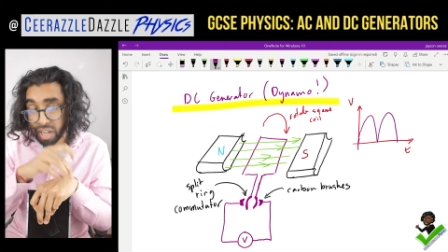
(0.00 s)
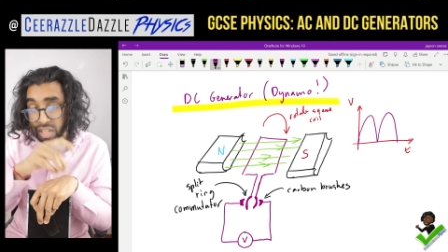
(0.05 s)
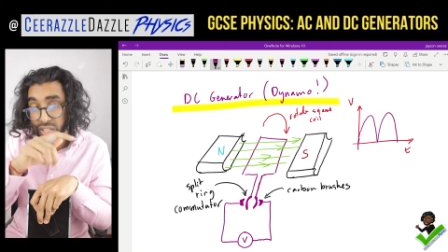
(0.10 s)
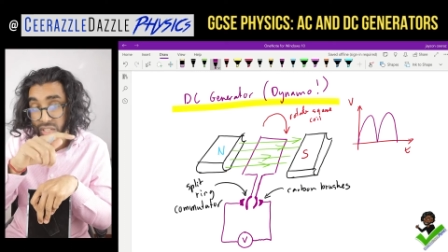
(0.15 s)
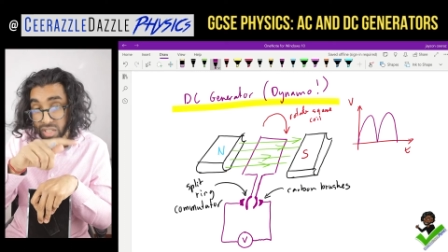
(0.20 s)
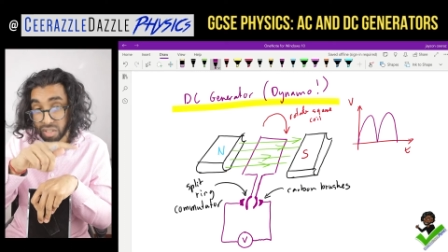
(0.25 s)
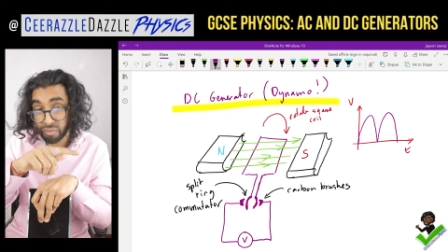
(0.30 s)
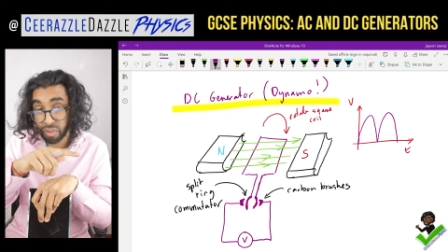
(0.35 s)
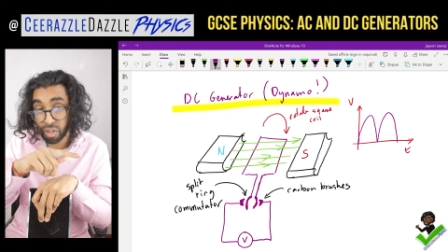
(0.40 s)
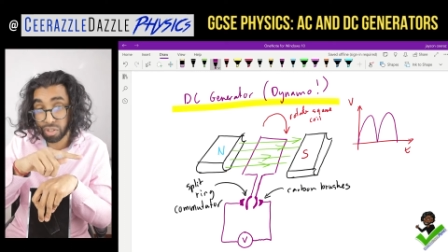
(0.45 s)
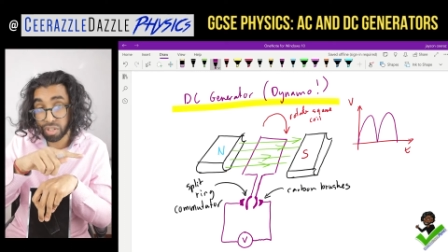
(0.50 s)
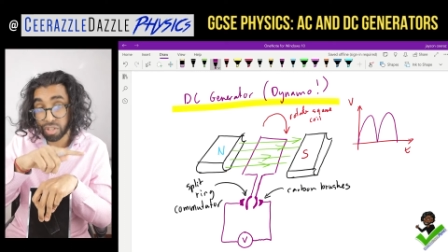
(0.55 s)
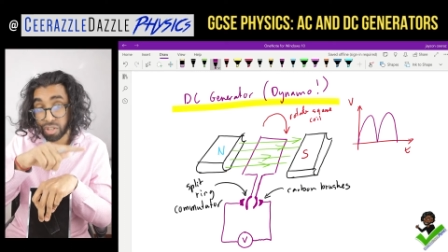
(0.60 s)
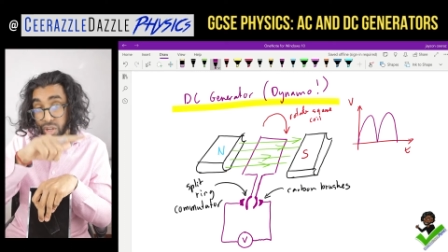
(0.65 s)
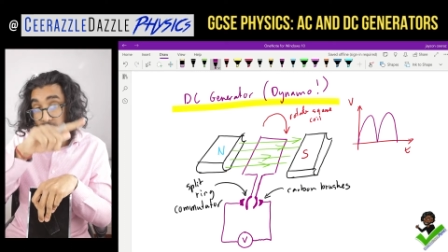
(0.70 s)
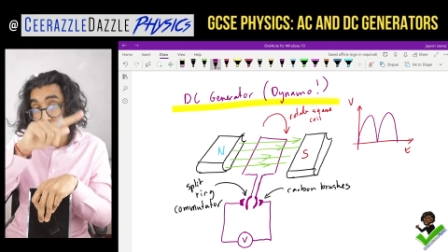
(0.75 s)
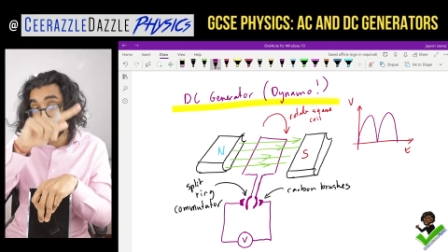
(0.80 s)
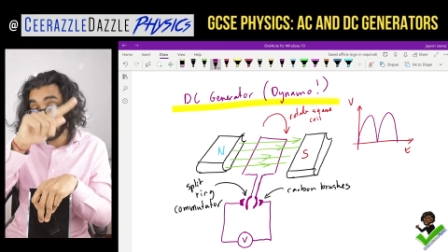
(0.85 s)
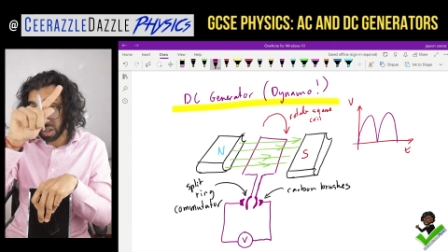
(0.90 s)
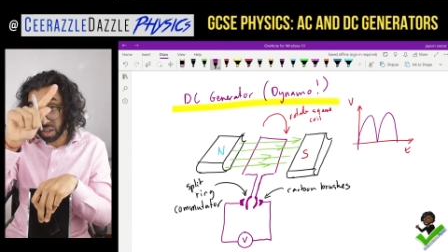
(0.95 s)
guys, because the voltage
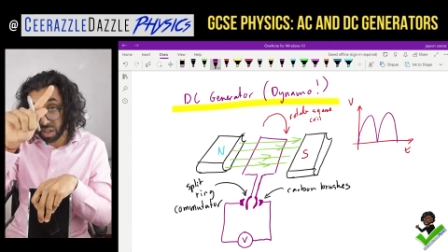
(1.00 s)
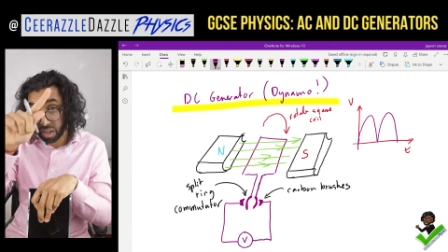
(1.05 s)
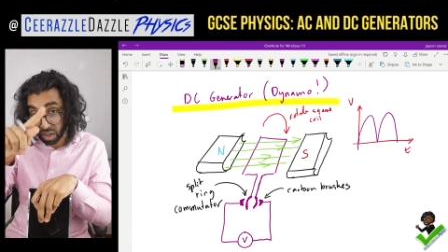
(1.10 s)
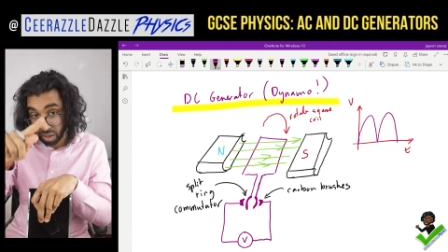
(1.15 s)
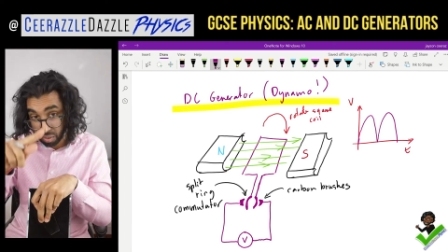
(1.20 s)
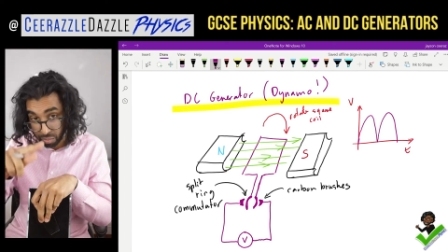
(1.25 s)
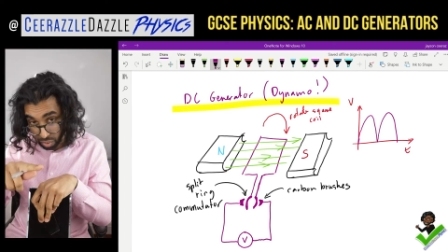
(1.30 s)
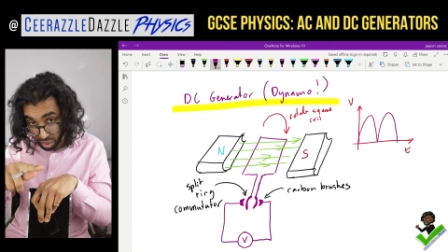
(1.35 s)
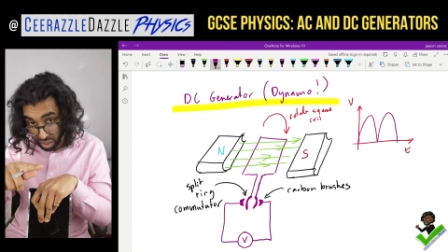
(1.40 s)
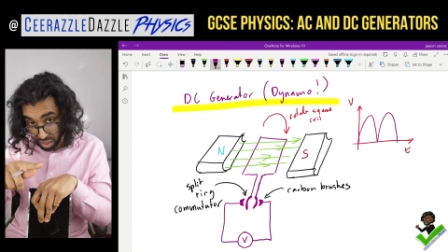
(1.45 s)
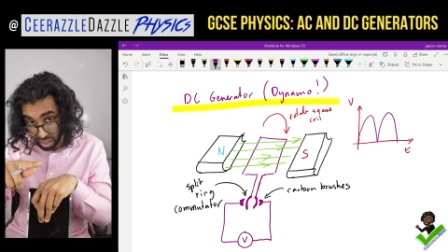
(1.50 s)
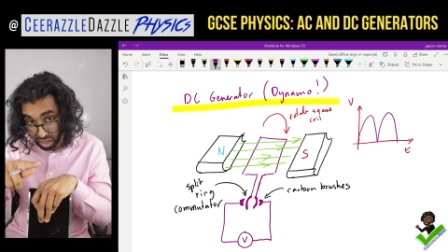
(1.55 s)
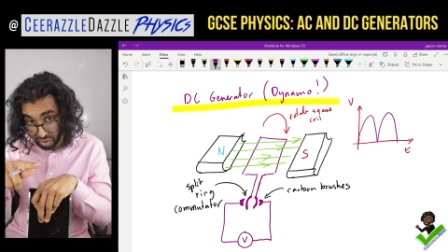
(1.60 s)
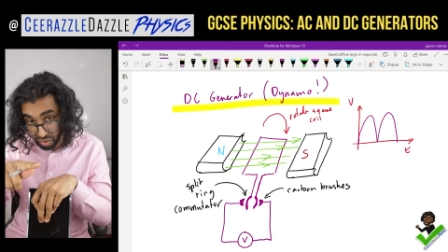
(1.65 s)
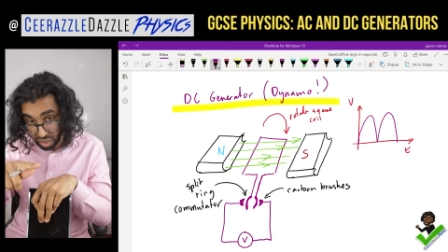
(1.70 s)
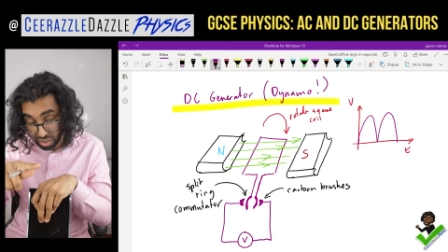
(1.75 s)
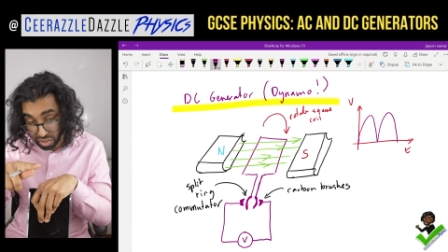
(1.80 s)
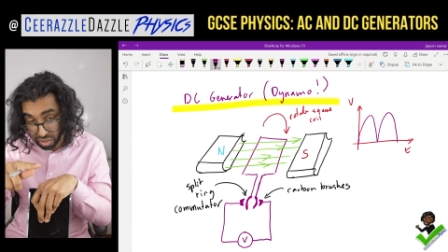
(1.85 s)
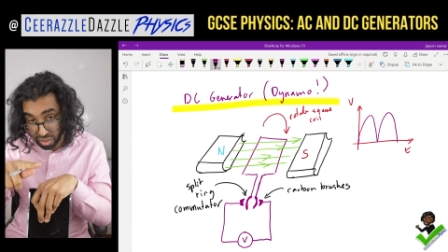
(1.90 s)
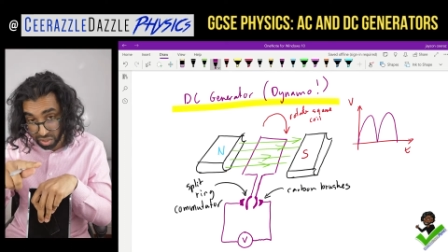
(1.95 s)
goes in one
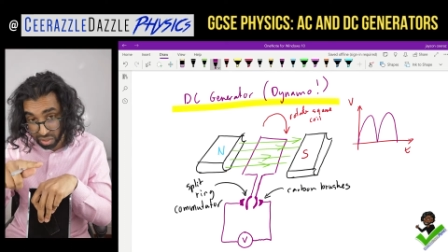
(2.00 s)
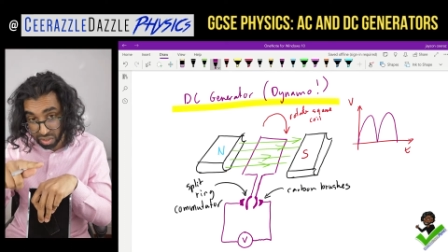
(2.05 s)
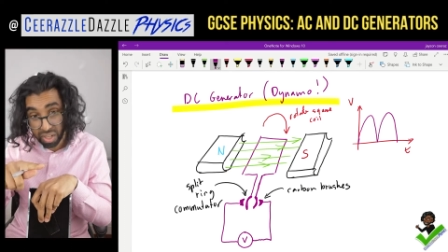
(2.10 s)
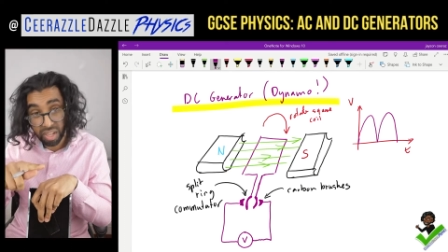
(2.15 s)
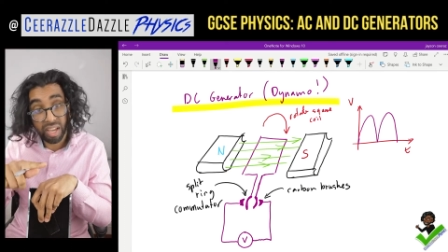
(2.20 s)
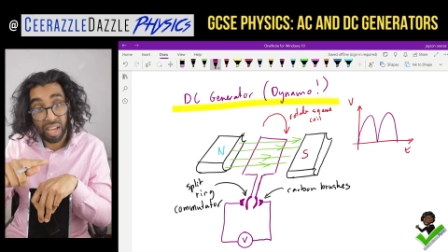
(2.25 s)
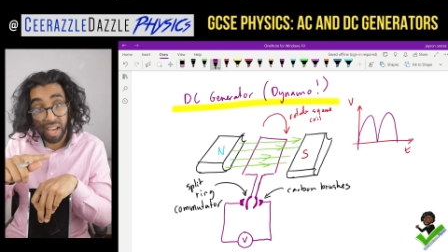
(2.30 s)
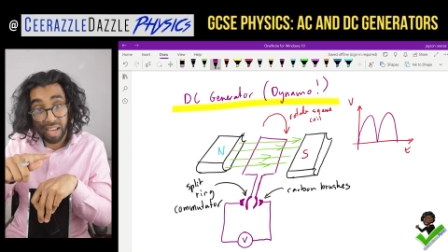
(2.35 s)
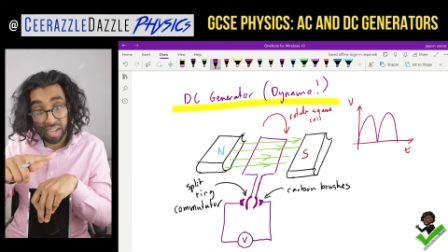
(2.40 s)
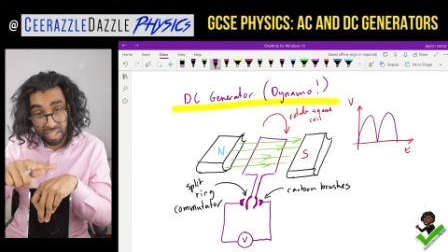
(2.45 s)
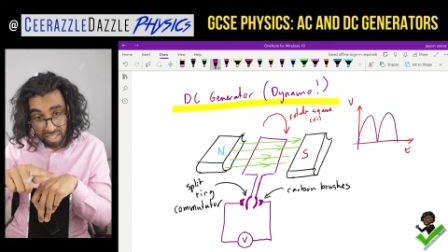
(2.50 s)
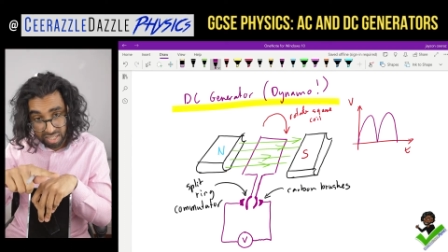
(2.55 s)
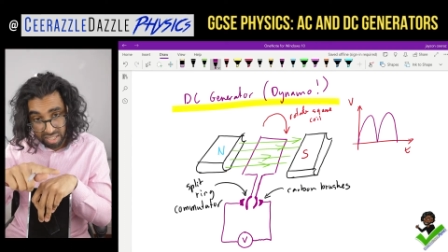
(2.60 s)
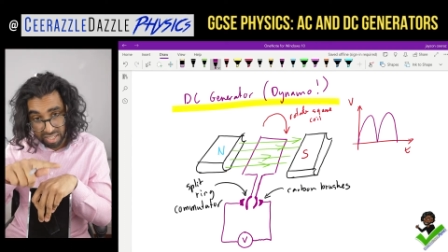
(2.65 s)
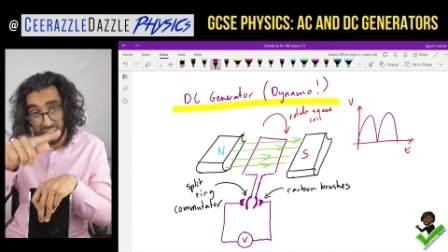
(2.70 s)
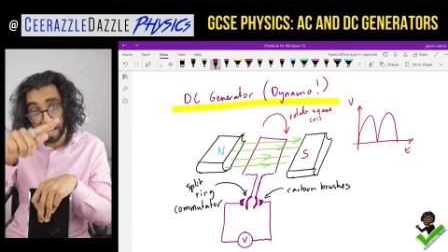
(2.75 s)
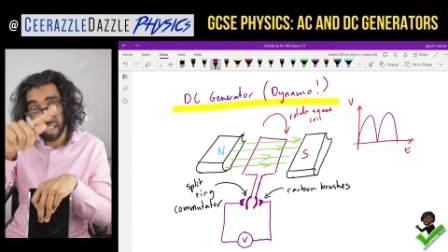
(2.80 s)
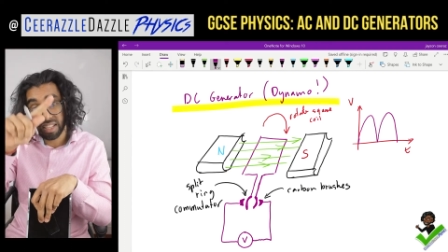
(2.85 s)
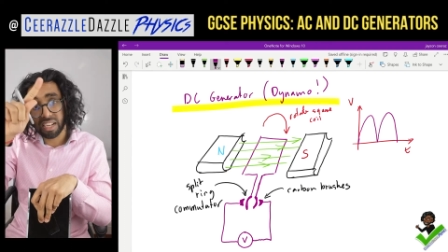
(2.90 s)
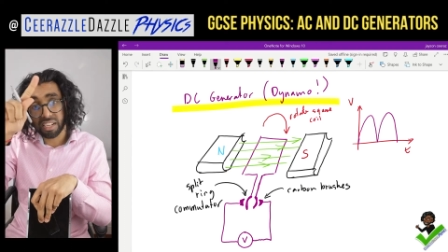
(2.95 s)
direction and it
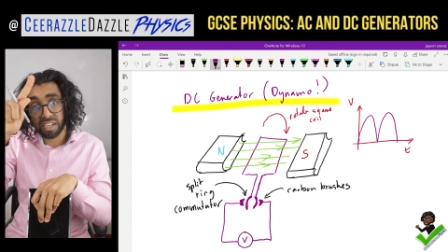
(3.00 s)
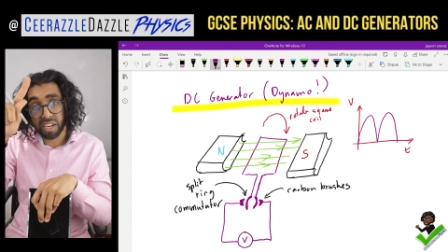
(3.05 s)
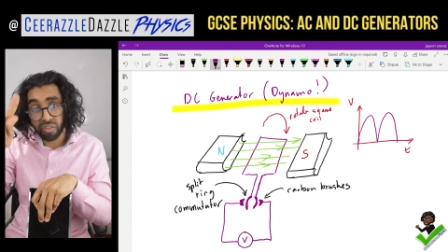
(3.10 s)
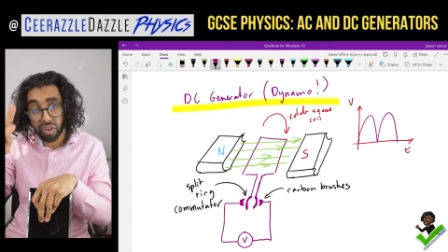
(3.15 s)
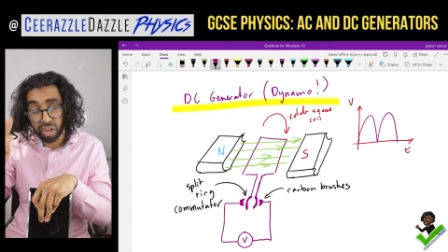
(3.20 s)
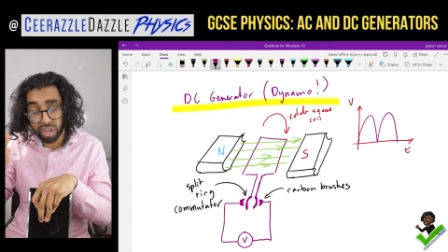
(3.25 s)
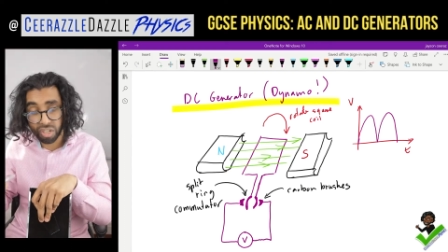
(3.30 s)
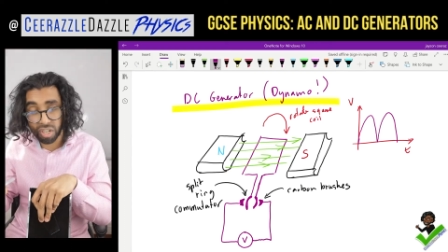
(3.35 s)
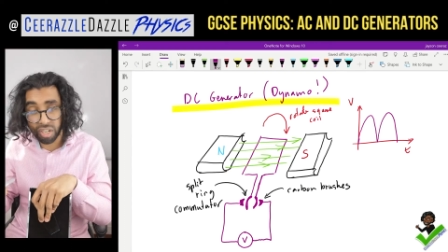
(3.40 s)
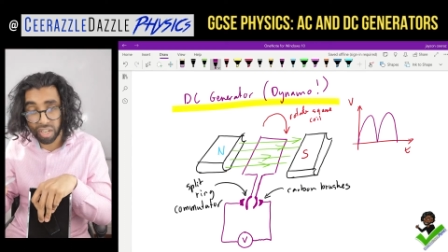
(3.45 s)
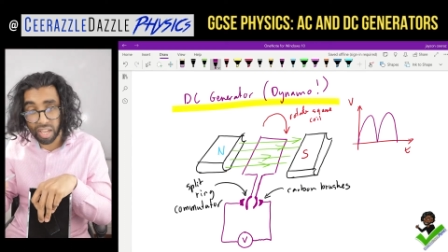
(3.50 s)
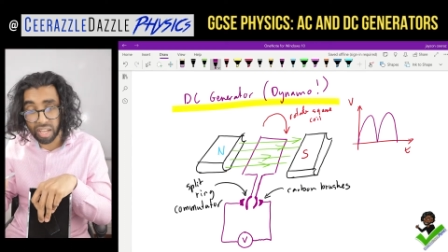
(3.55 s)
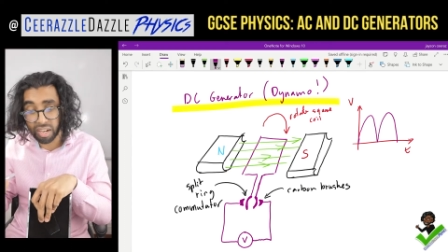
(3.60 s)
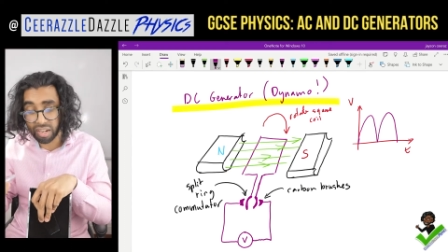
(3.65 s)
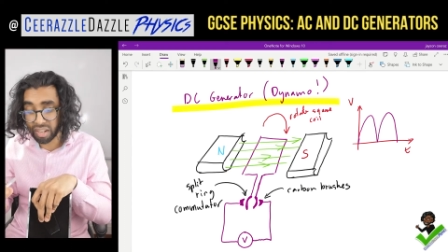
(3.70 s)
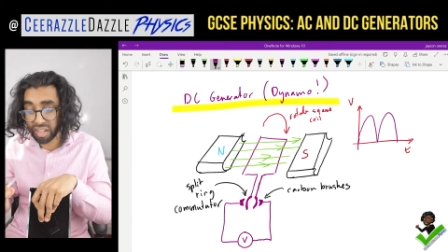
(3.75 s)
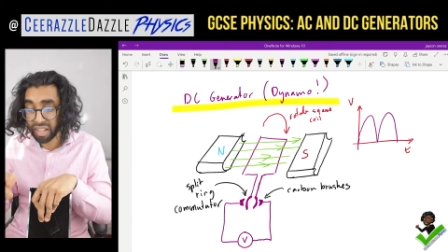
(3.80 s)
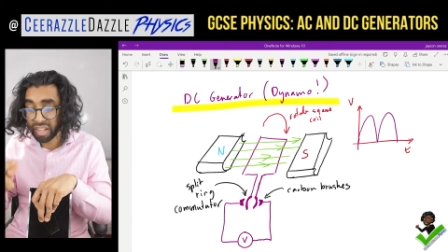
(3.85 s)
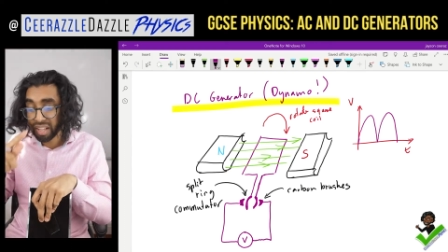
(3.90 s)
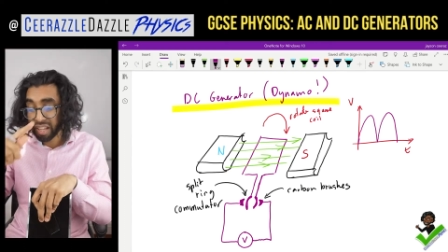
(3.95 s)
stays in that direction
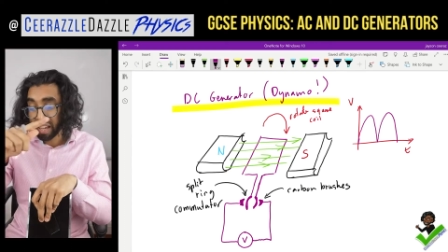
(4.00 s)
again.